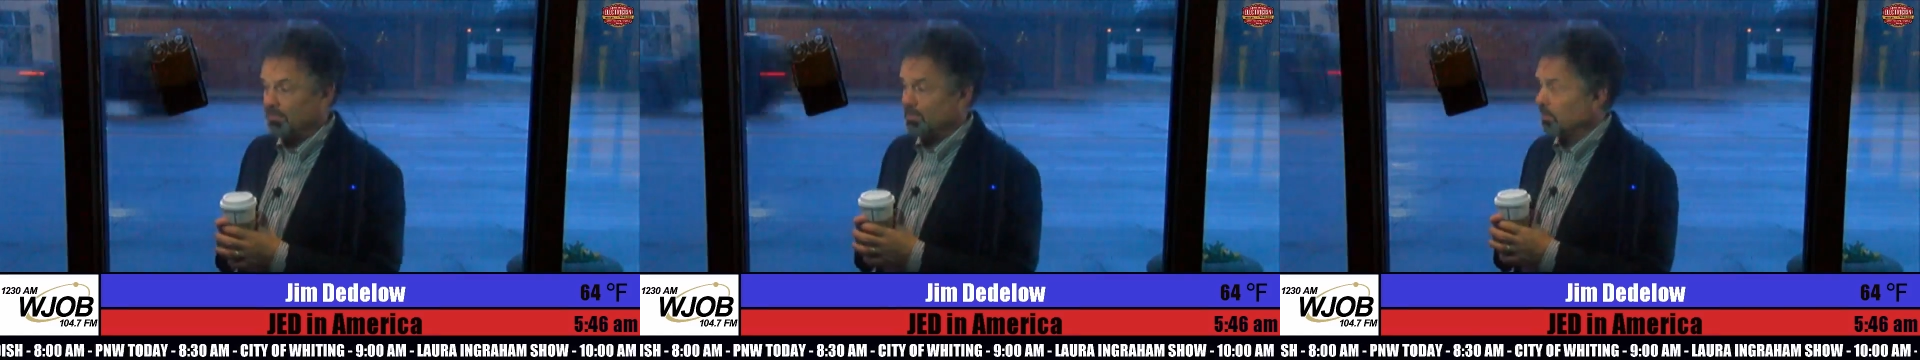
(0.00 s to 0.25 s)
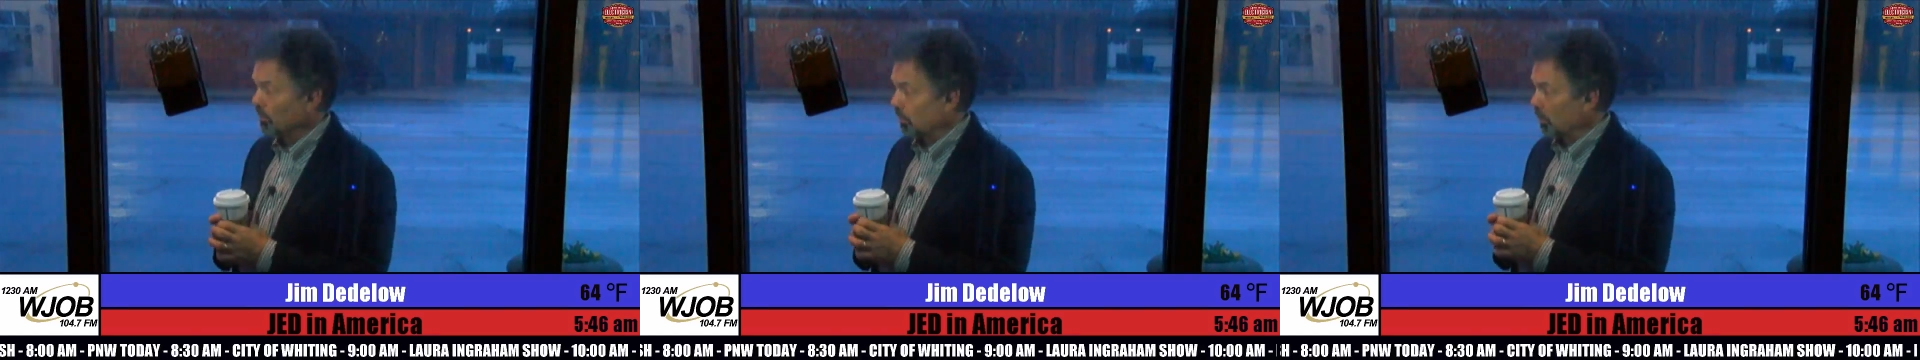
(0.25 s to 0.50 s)

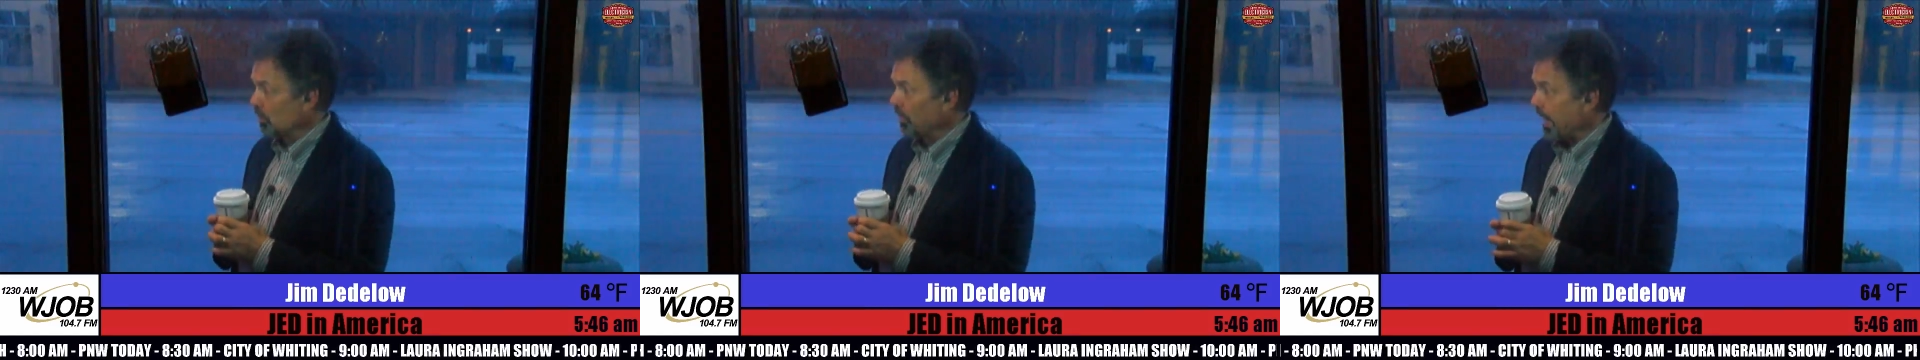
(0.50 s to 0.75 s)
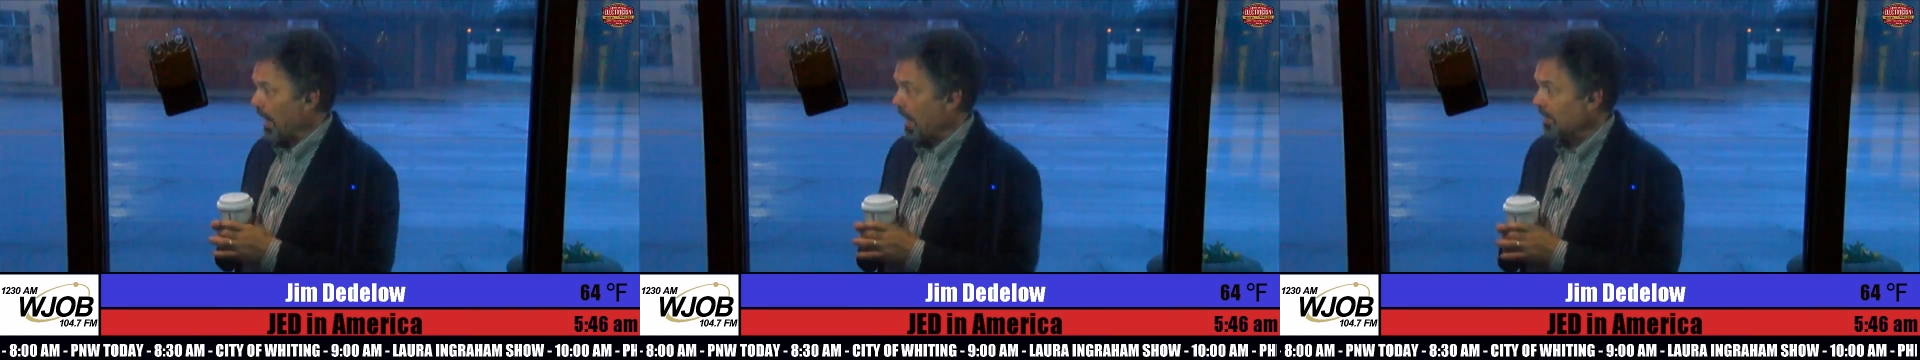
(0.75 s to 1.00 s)
let's
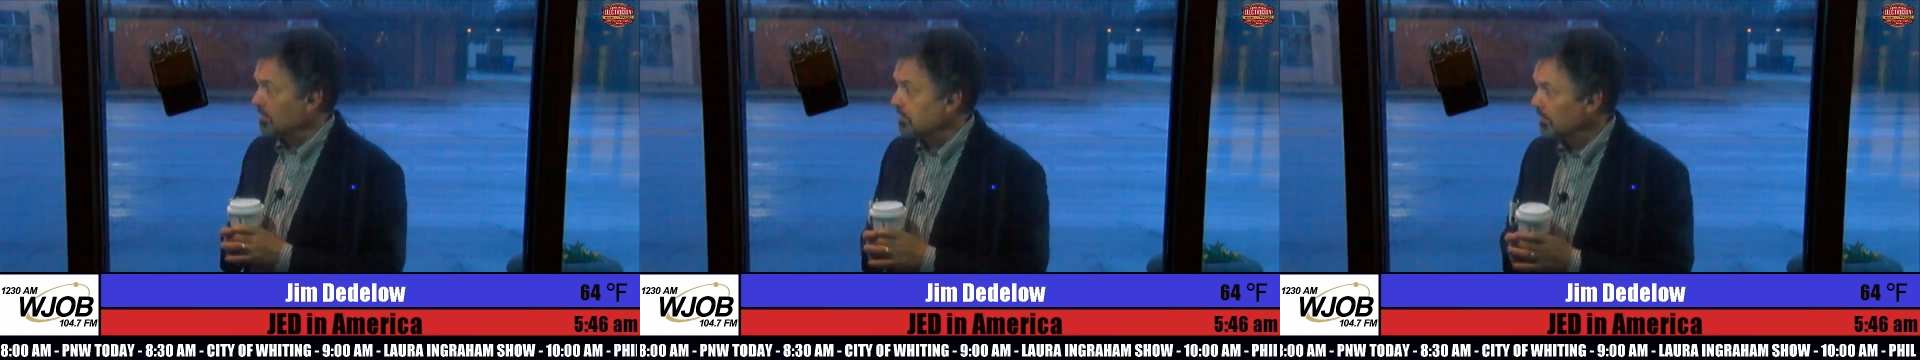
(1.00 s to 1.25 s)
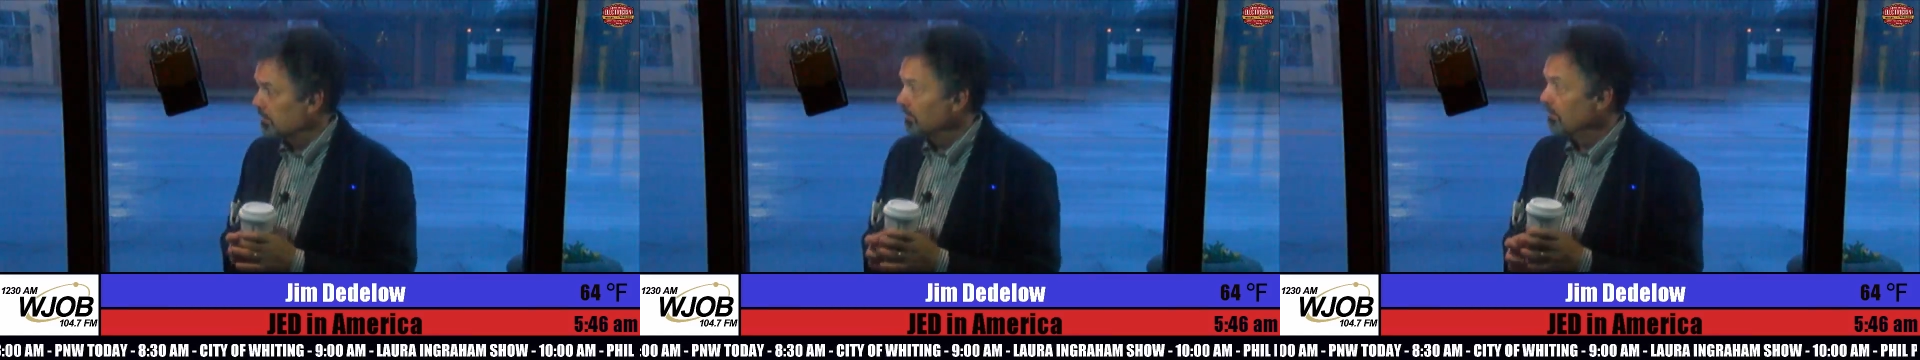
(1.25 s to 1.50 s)
look at
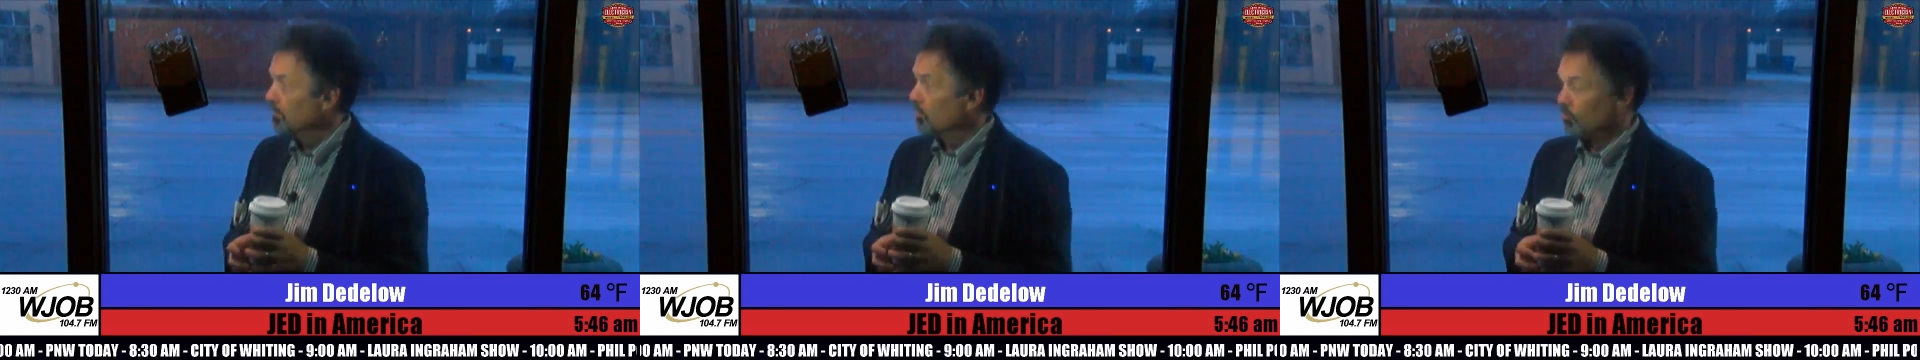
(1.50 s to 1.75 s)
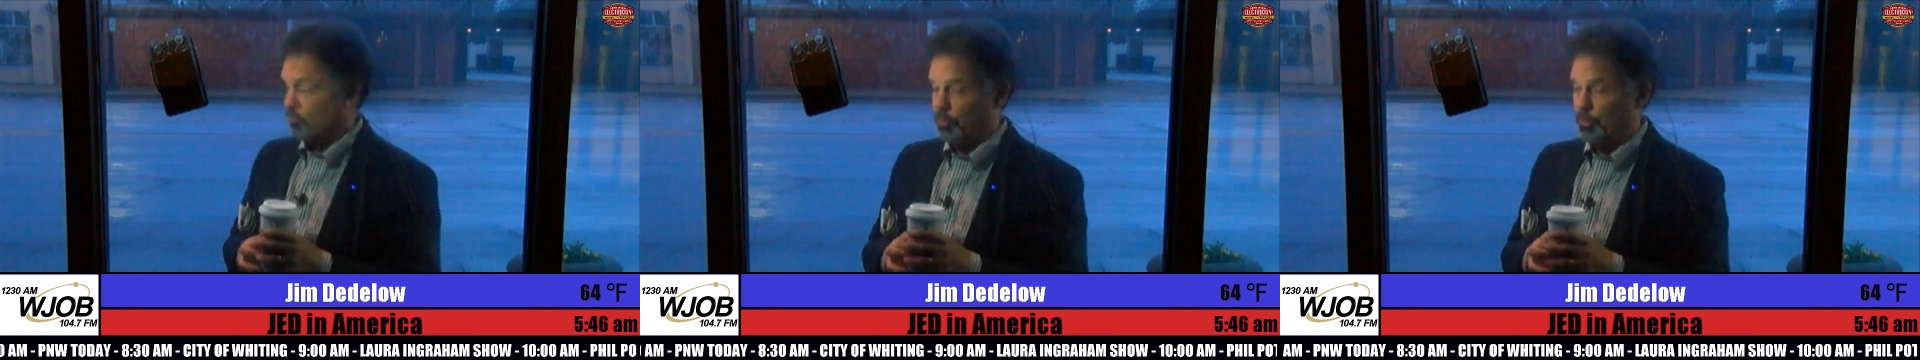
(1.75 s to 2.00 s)

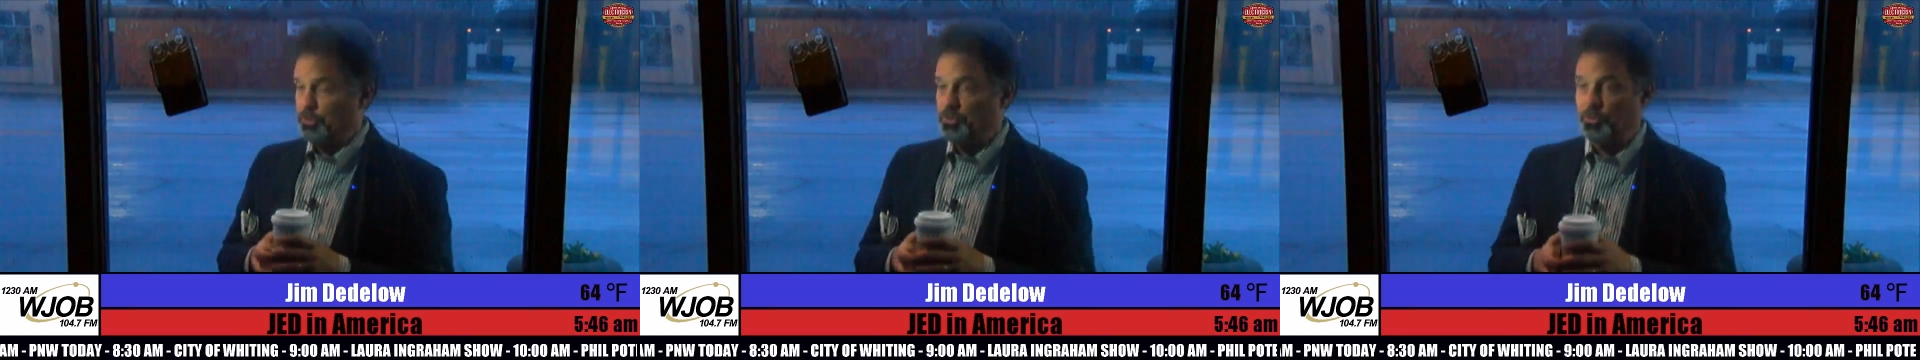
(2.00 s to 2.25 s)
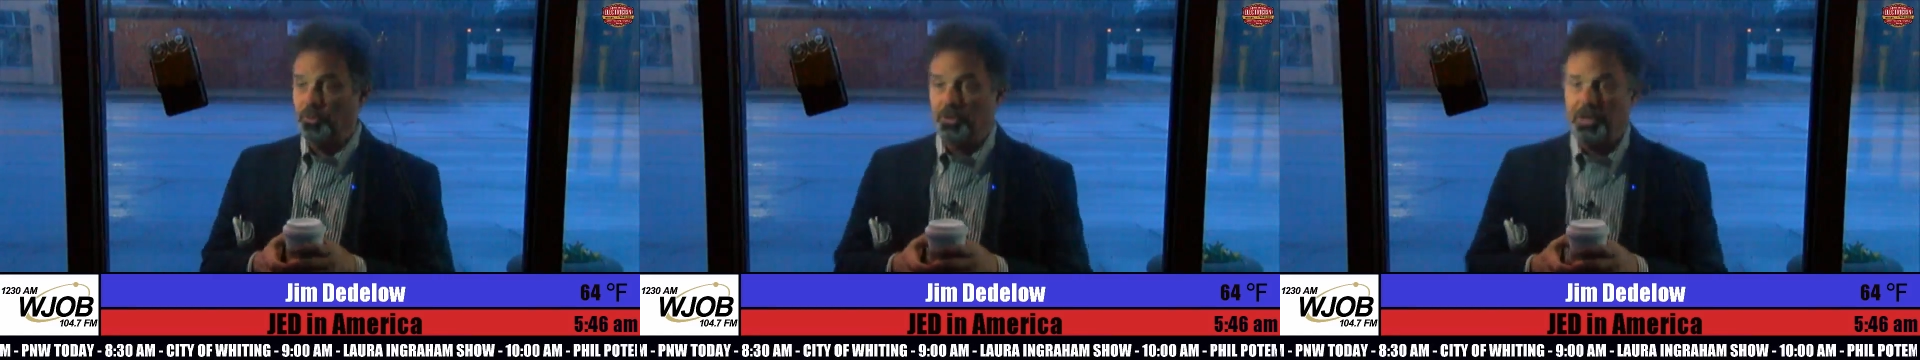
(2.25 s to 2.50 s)
Rudy
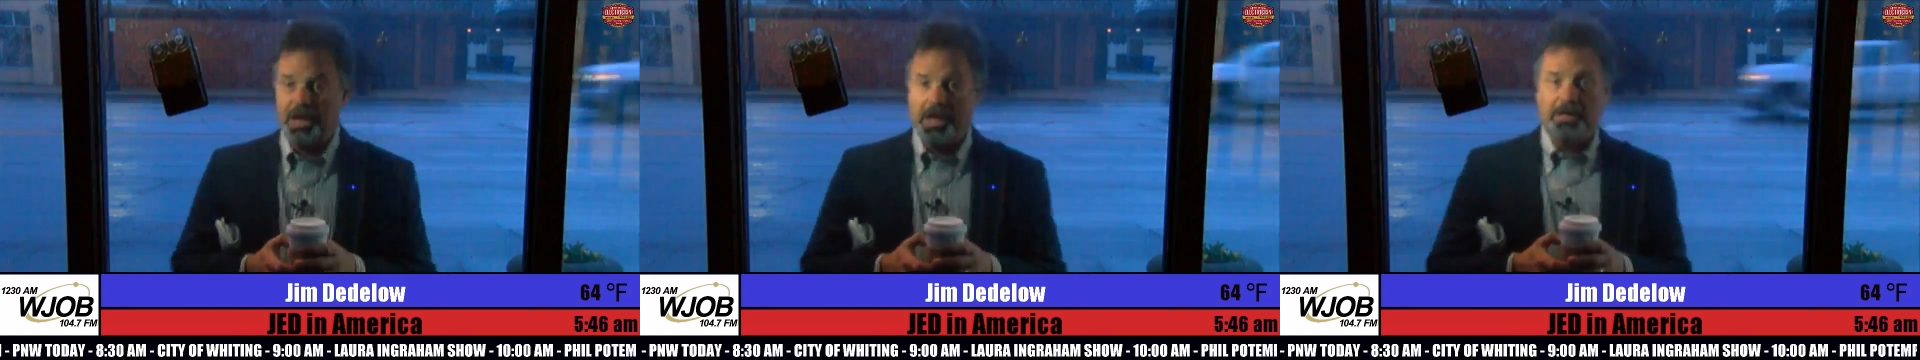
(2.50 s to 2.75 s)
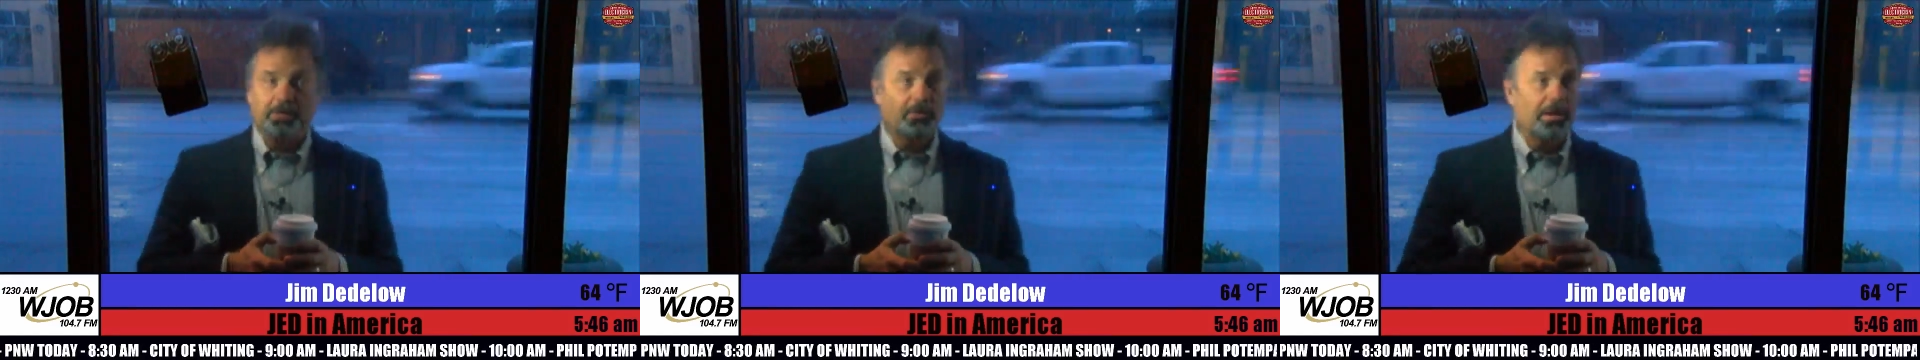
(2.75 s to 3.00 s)

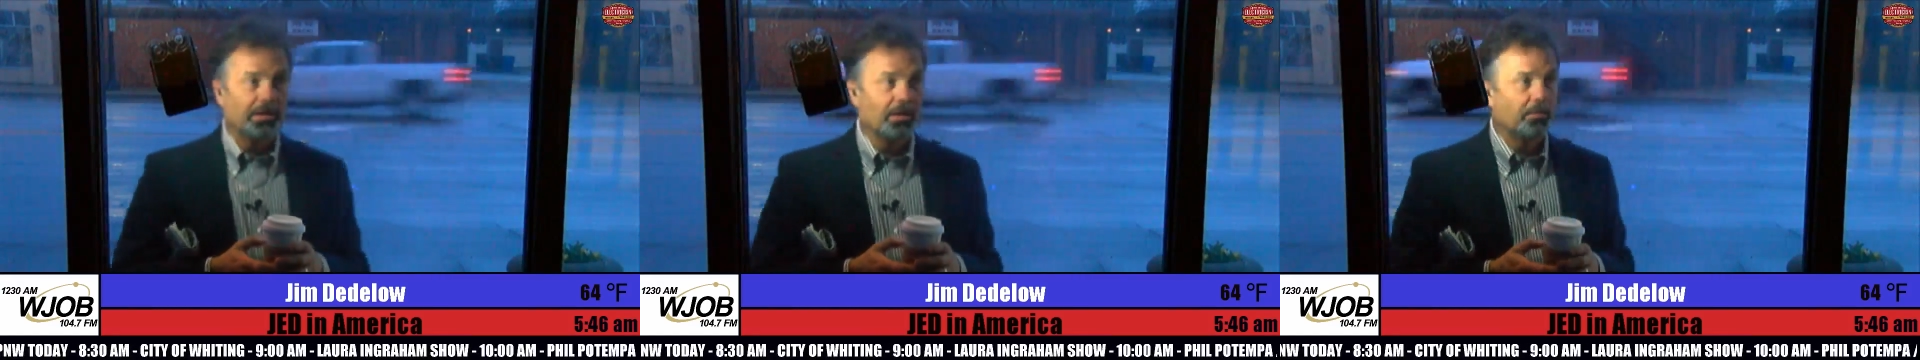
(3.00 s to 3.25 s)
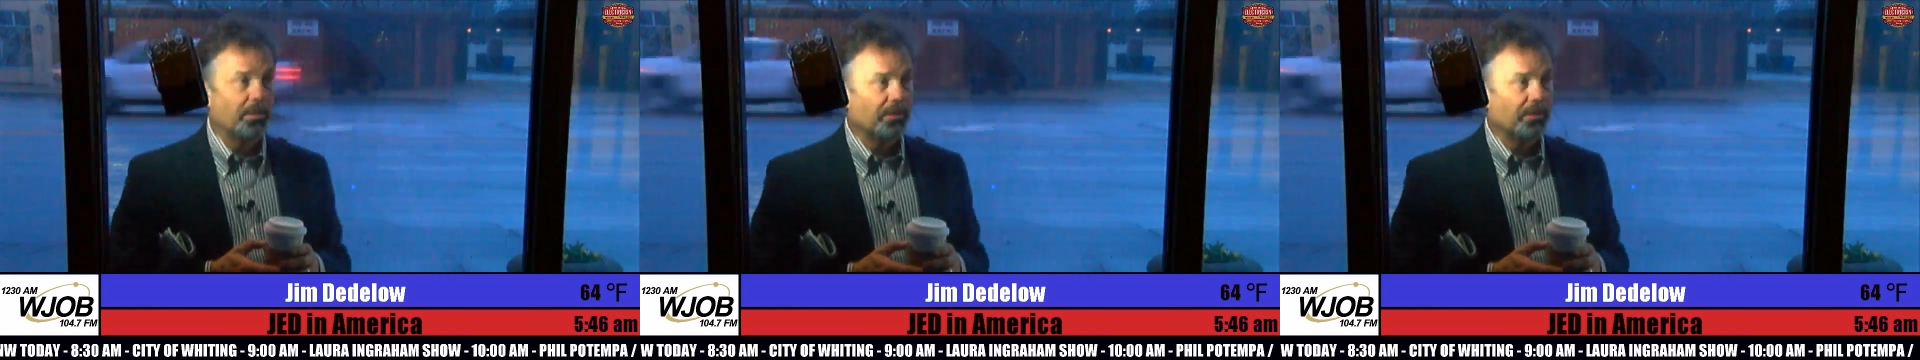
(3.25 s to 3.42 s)
Giuliani right now.